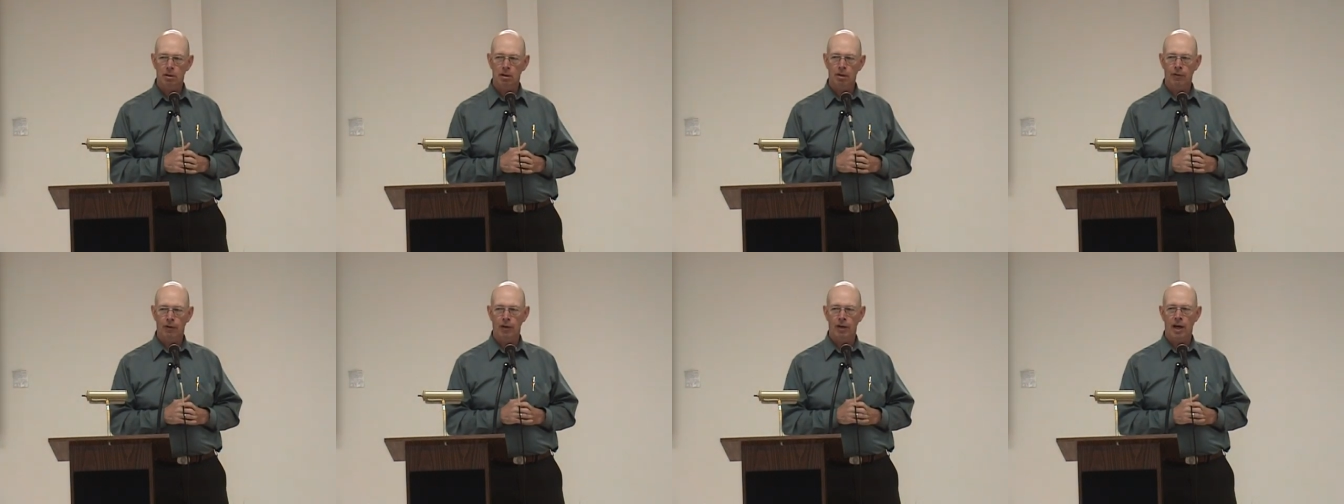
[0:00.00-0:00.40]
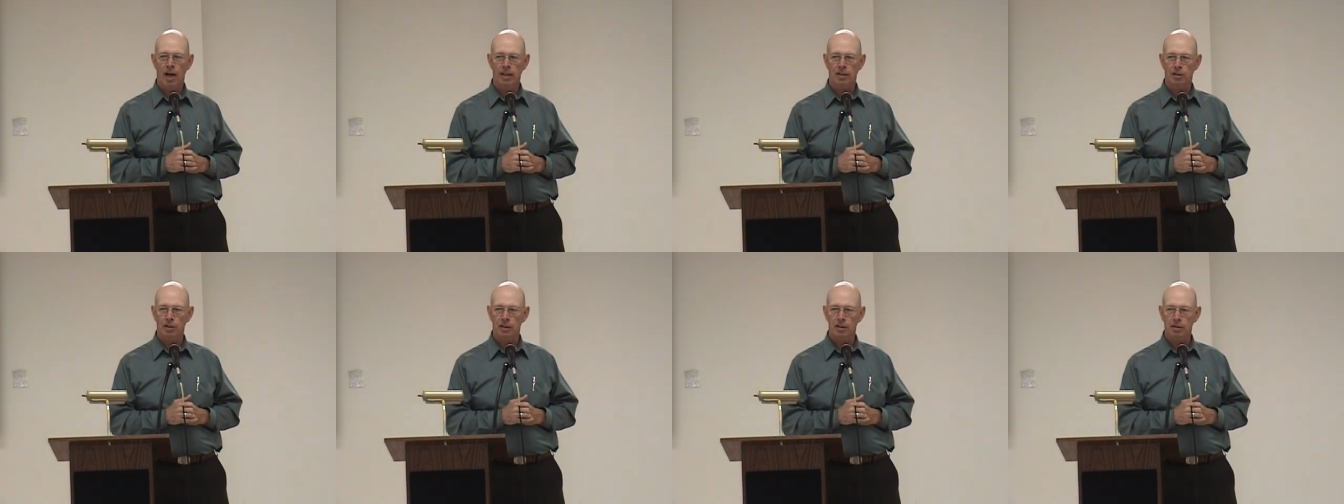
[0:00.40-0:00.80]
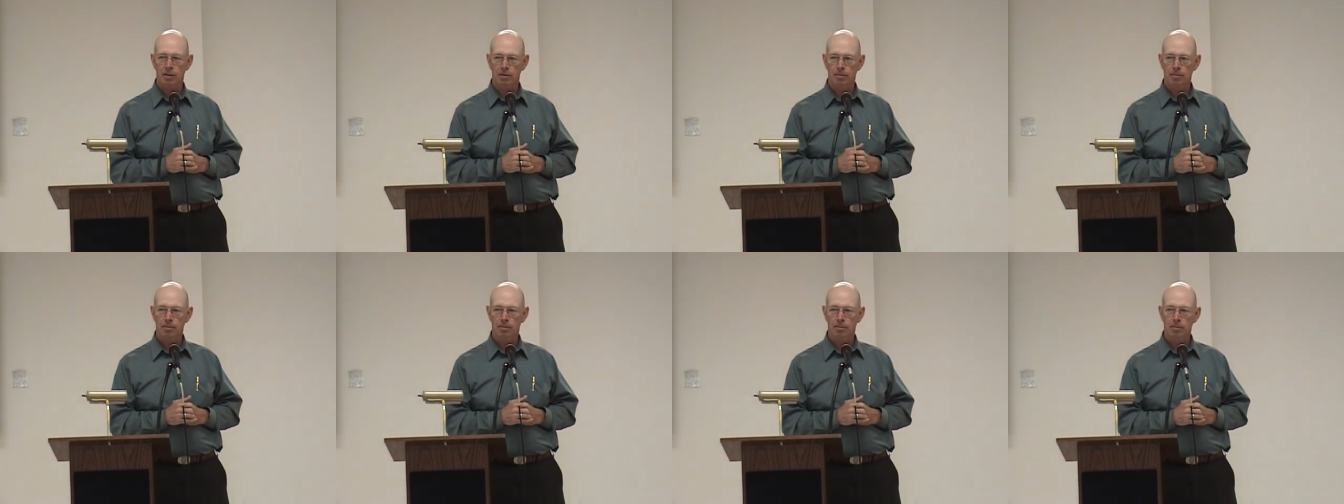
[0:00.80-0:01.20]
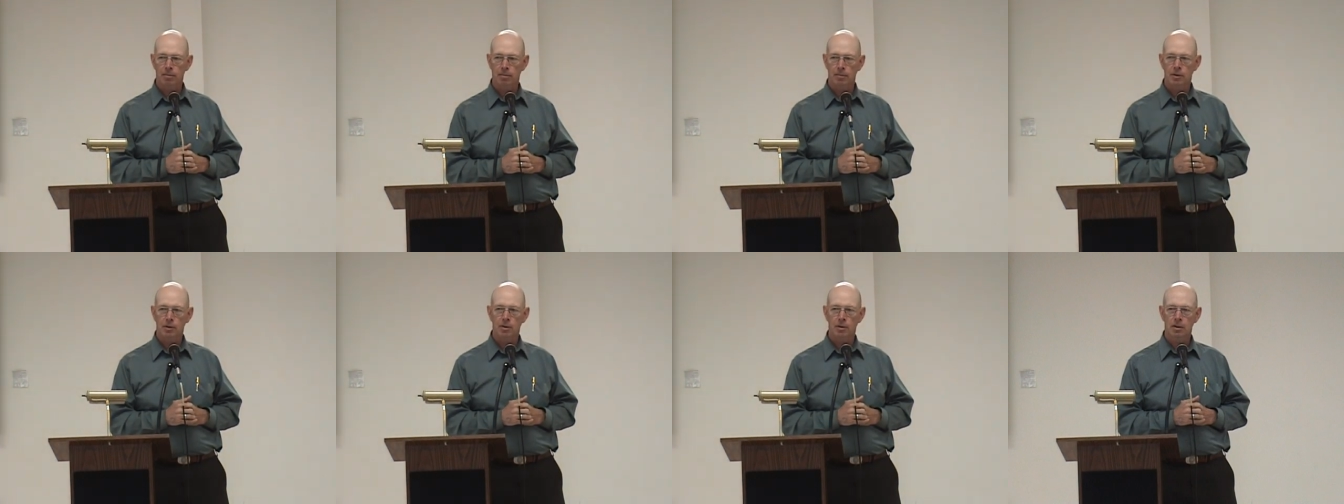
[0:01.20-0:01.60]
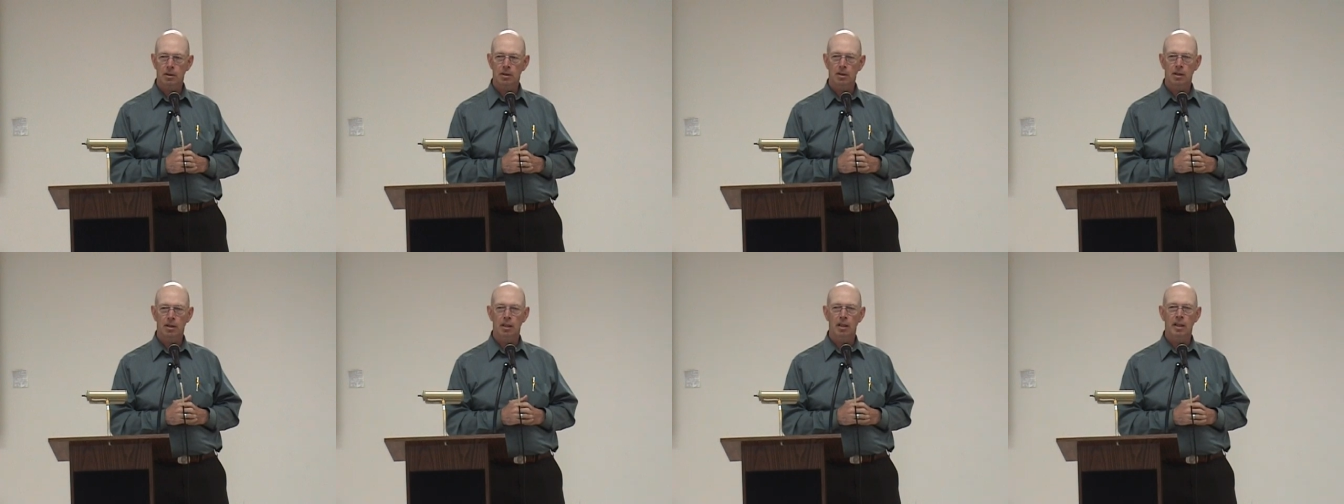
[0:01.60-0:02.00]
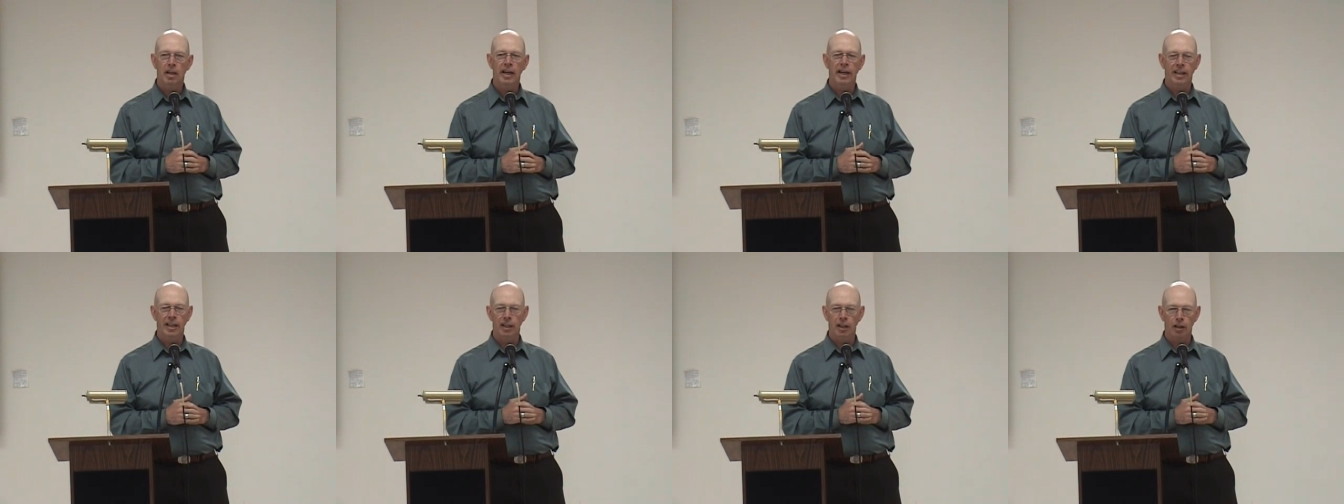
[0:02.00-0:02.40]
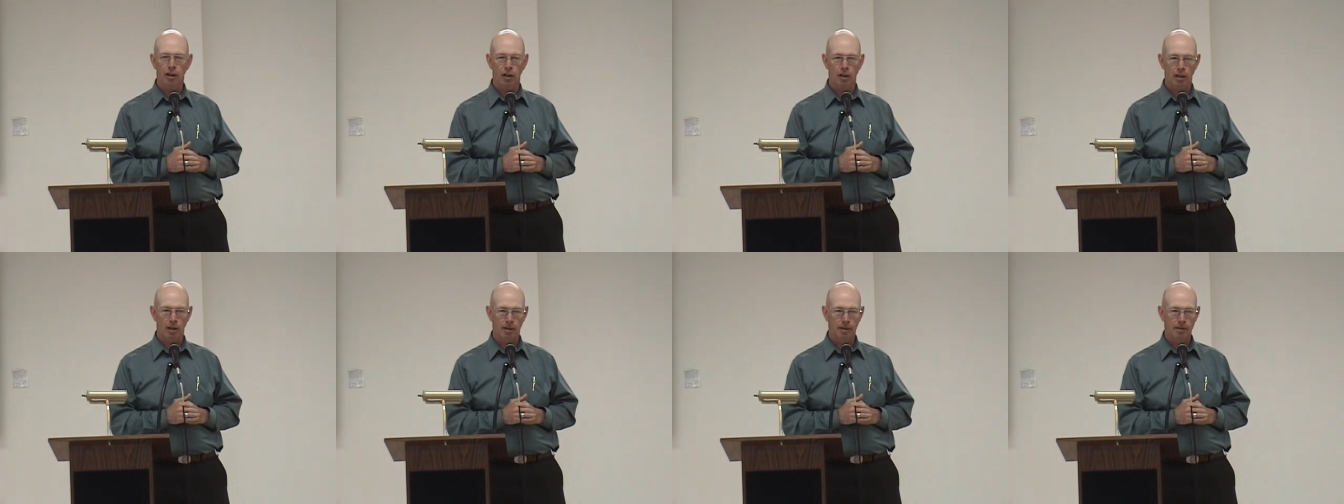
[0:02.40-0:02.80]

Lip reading: of the Nazis and Hitler.